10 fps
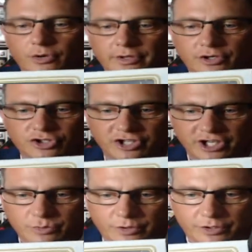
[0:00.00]
she is
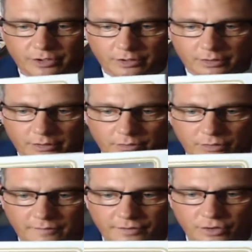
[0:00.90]
with her
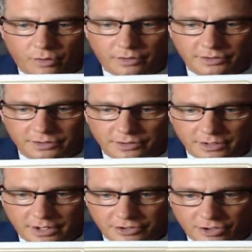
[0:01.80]
Gryffindor
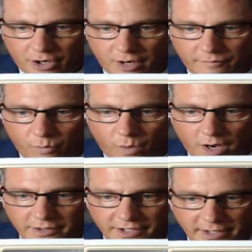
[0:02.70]
scarf,
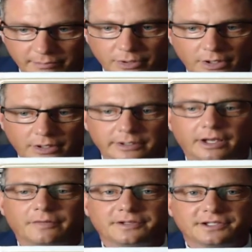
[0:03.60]
wand, and book. Now
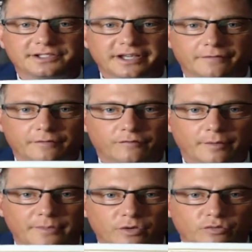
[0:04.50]
this is different from
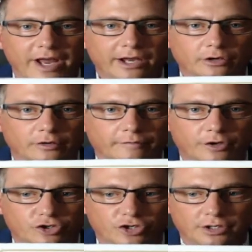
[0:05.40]
the regular
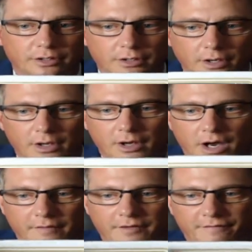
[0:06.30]
version of
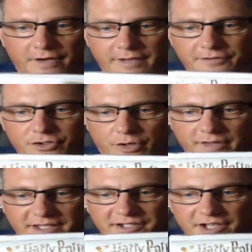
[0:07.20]
the 5-star.
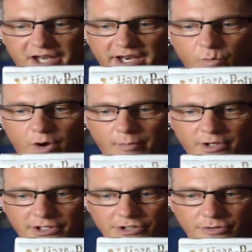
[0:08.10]
That's not a Walmart
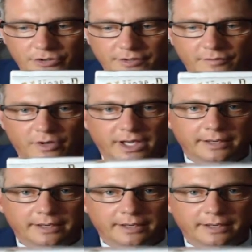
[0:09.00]
exclusive, okay?